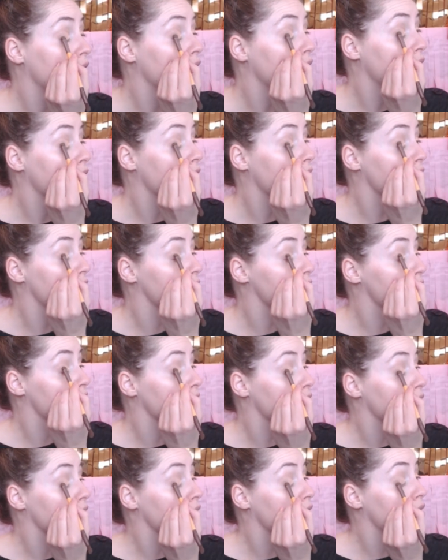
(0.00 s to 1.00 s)
Because
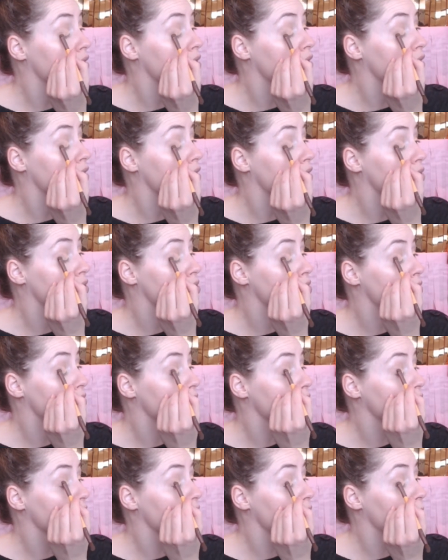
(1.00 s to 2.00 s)
the
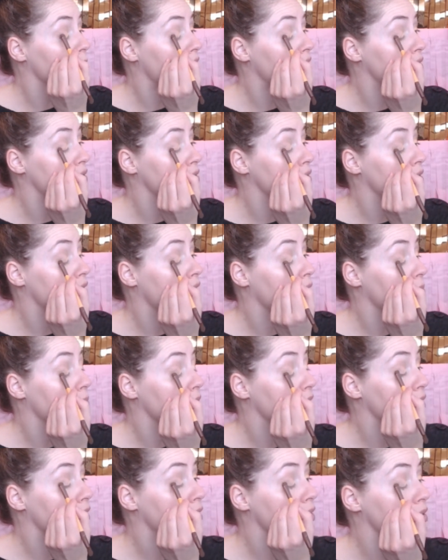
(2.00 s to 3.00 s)
truth about
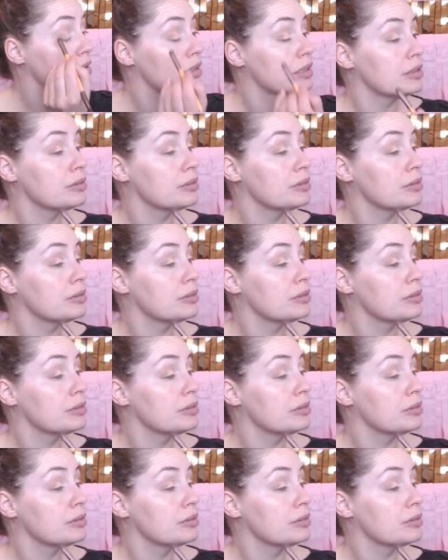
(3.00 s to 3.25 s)
empties